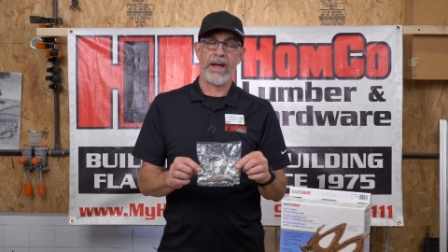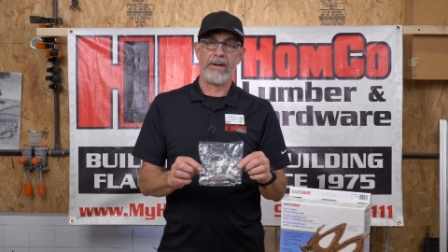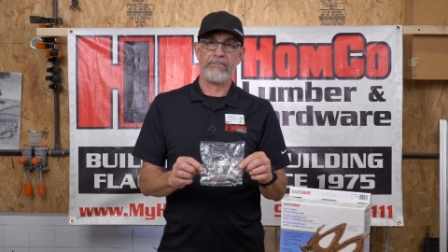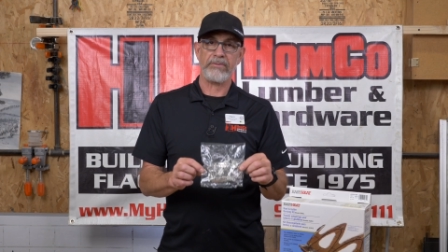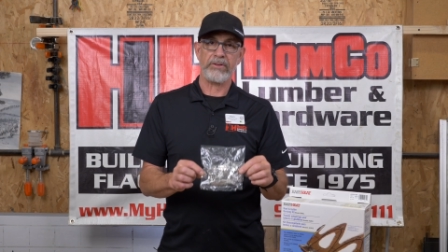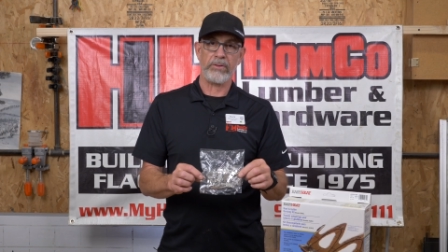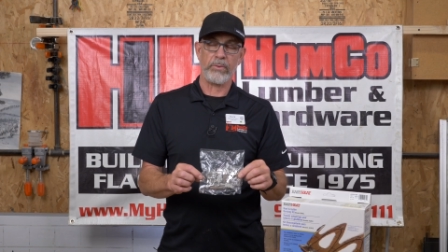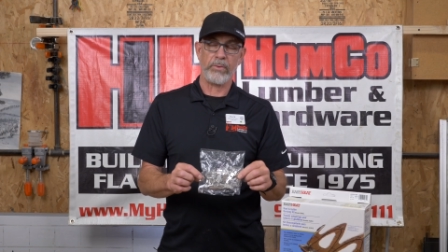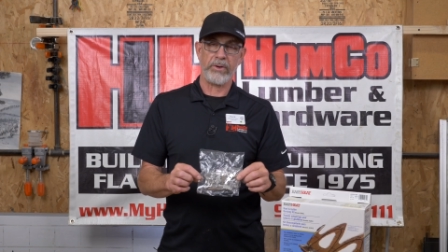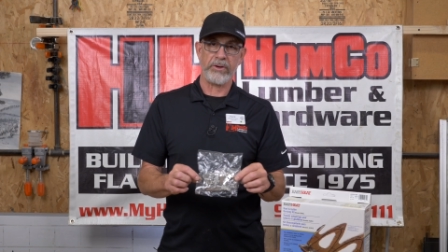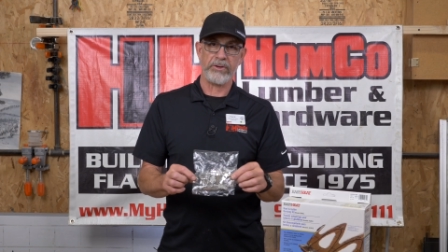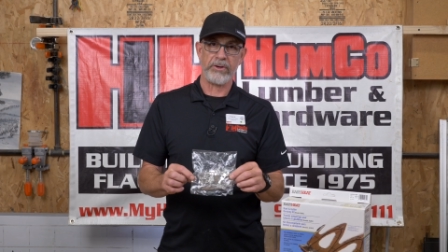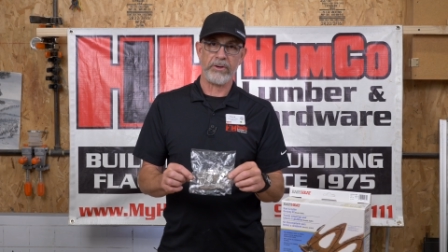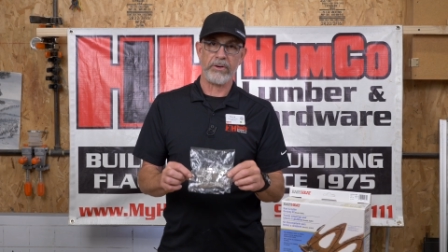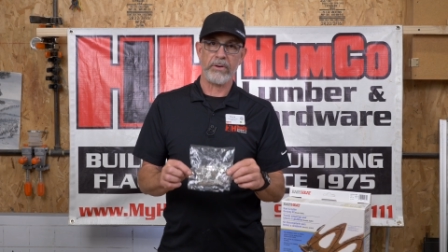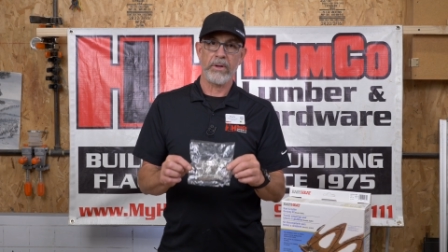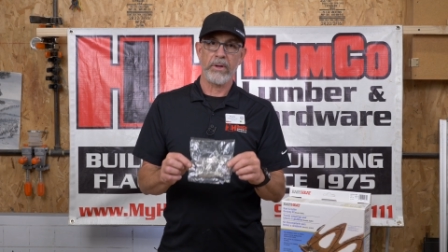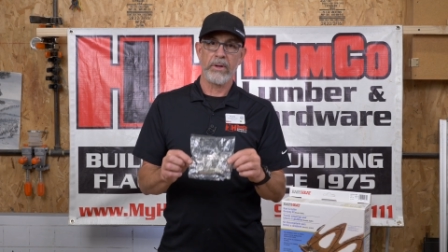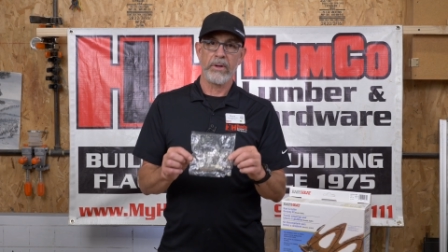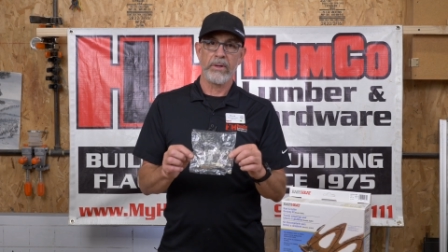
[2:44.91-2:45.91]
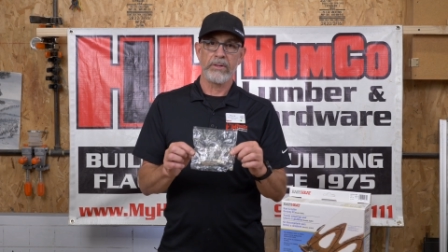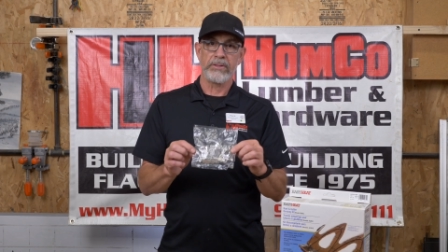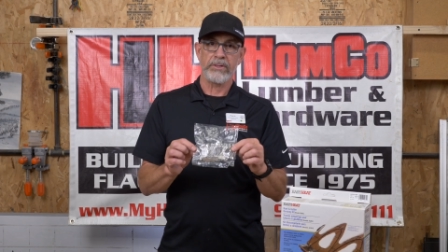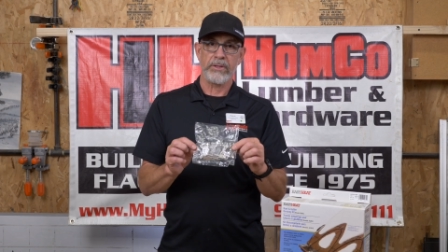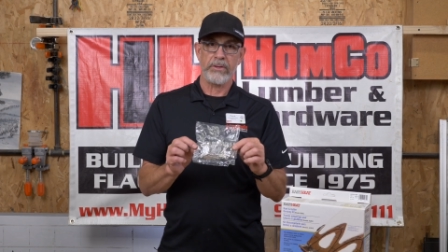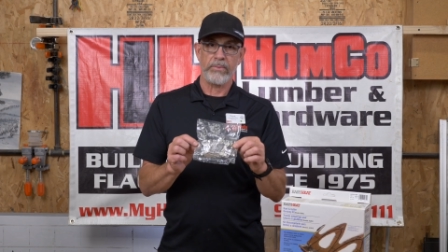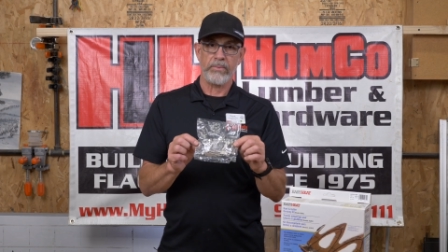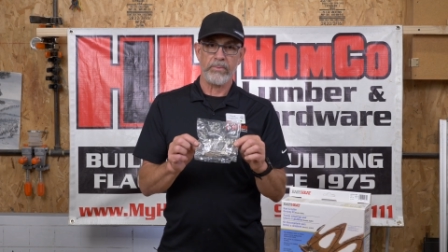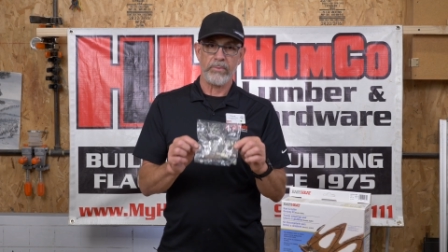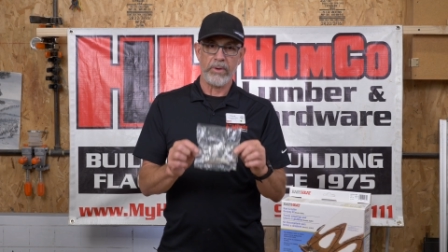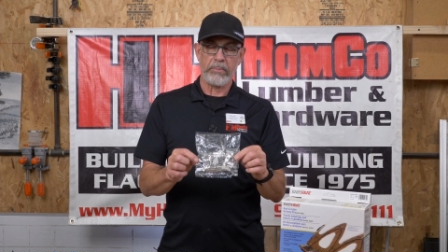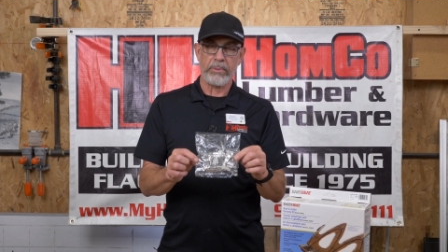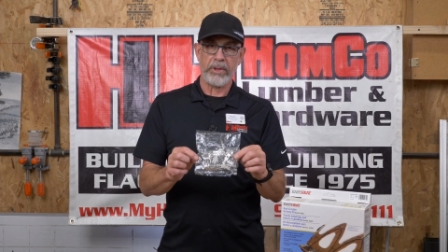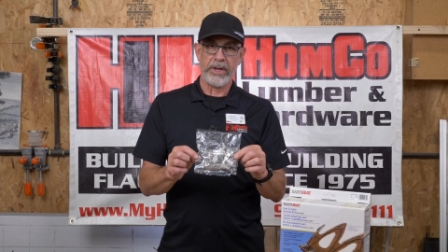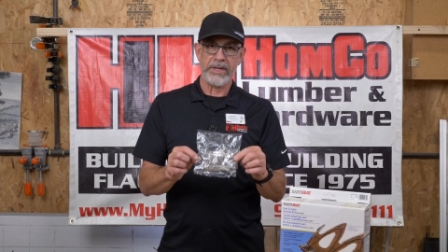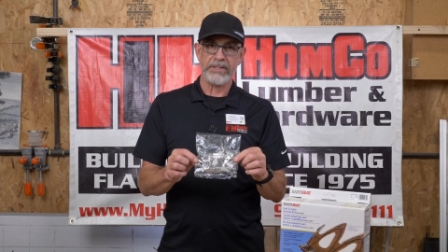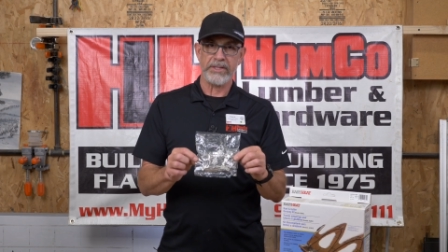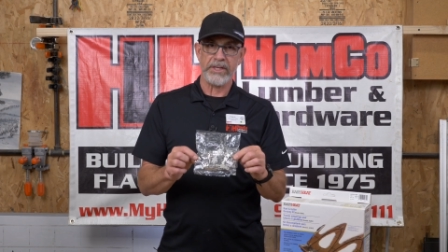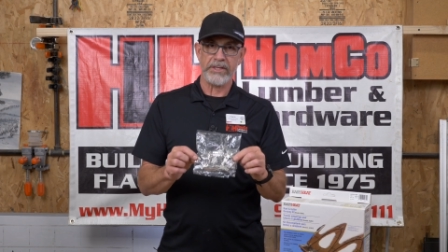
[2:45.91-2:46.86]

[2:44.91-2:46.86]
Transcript: after the winter to replace